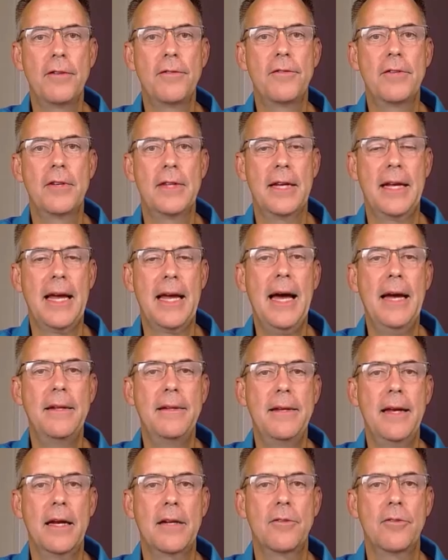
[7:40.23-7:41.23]
to the
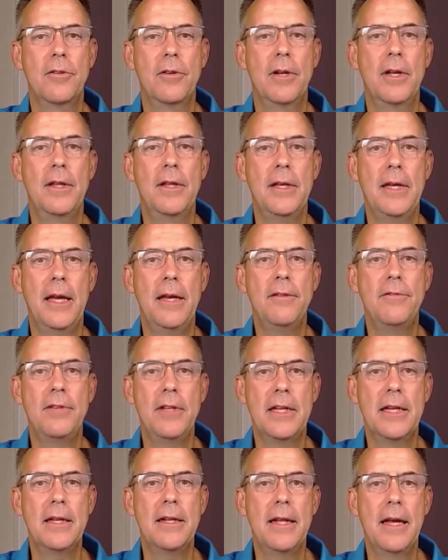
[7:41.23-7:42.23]
contactor and the AC
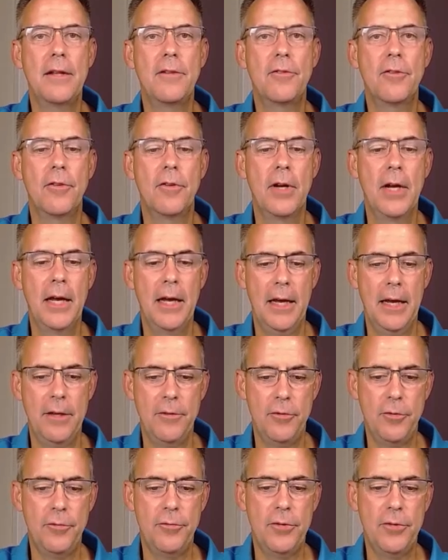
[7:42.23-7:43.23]
condenser, as you
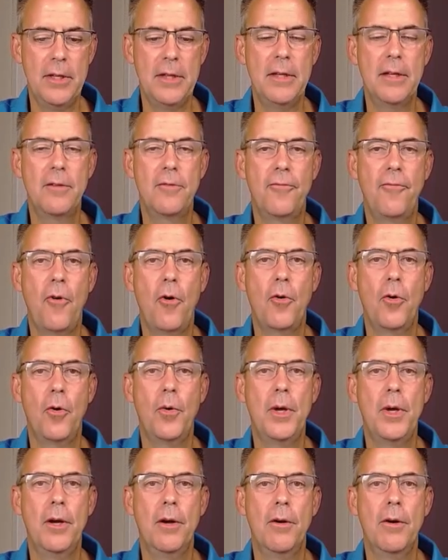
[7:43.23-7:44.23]
see in this photo
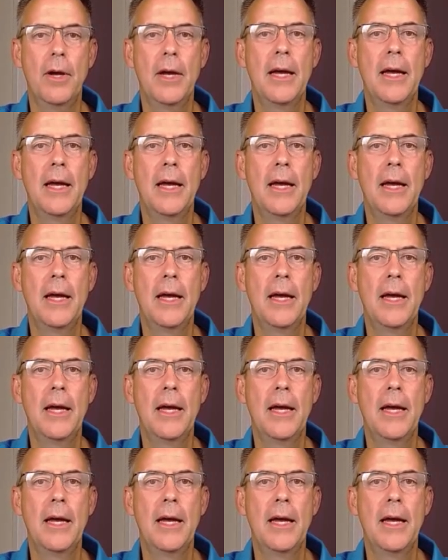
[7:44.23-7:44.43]
here,